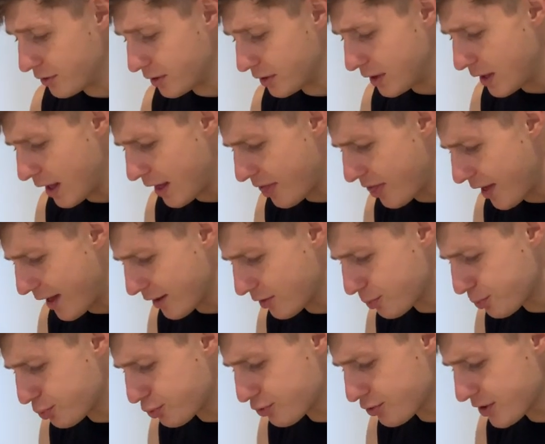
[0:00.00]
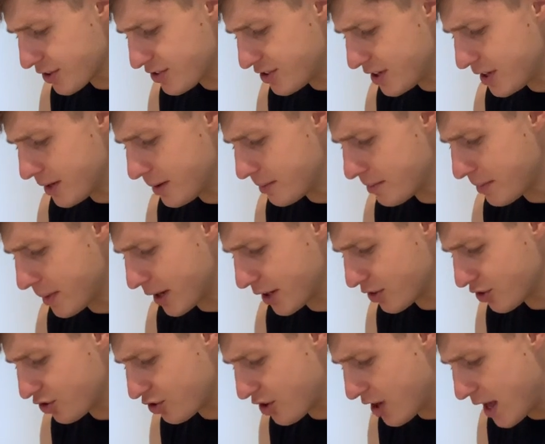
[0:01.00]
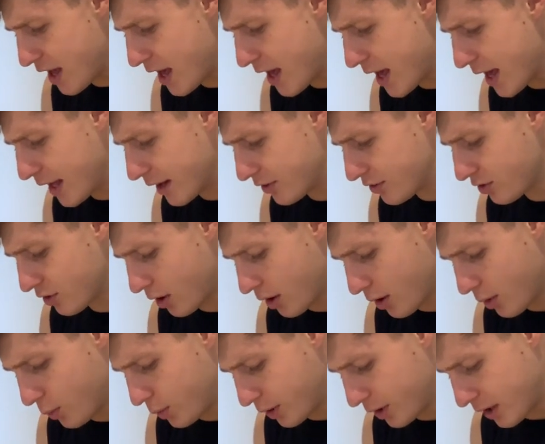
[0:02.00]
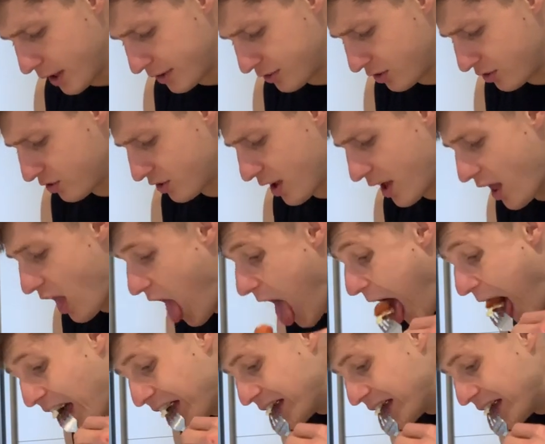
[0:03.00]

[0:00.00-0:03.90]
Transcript: Yeah, that's pretty much it. I will, as I say,